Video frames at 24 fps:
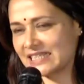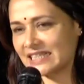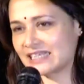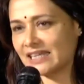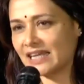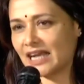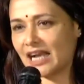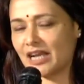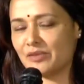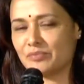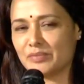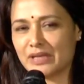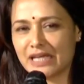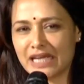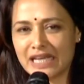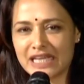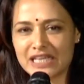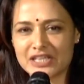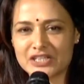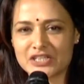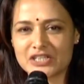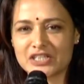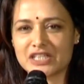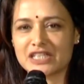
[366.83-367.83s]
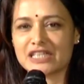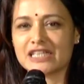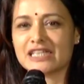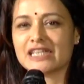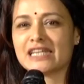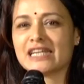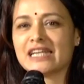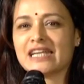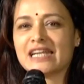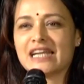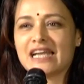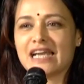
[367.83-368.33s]
the
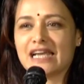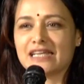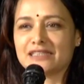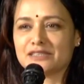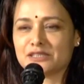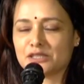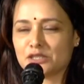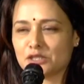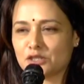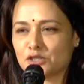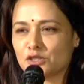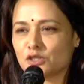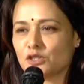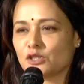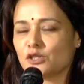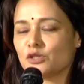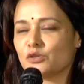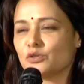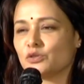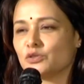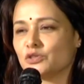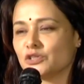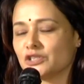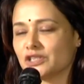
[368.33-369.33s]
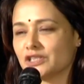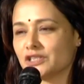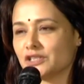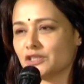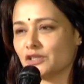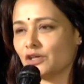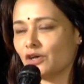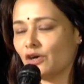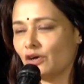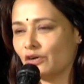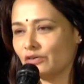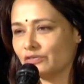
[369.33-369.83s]
culmination and the
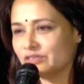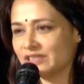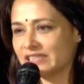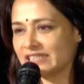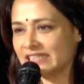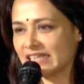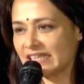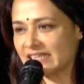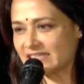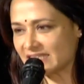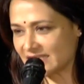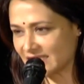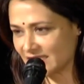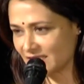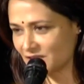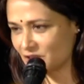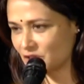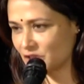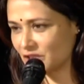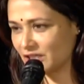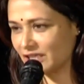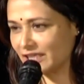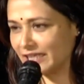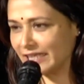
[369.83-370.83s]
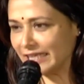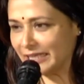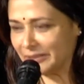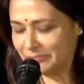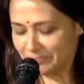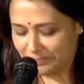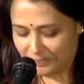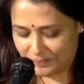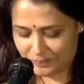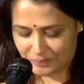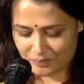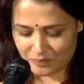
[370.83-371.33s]
conclusion of a 6-year journey.
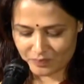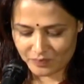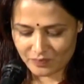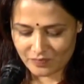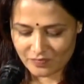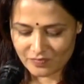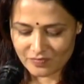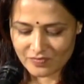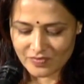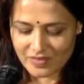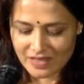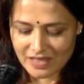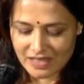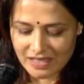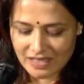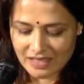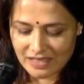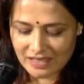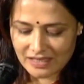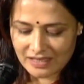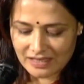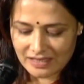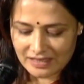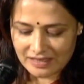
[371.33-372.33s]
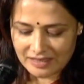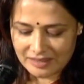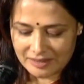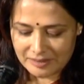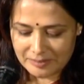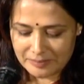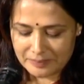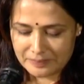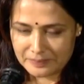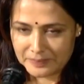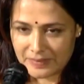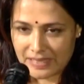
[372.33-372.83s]

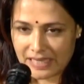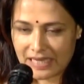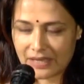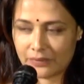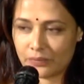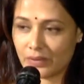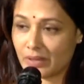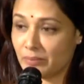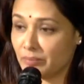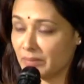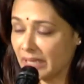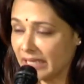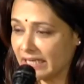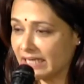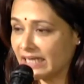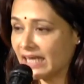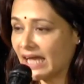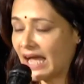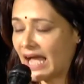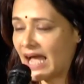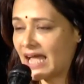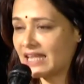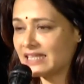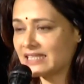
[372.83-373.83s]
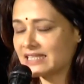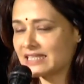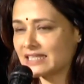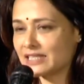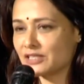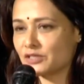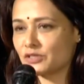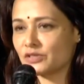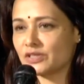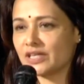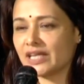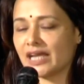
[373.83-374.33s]
I wear many hats,
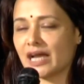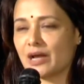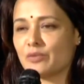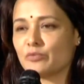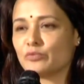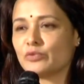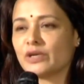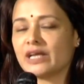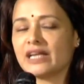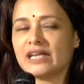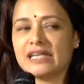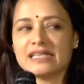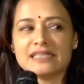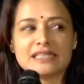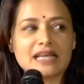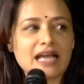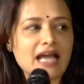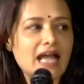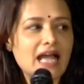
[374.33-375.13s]
and today I'm wearing the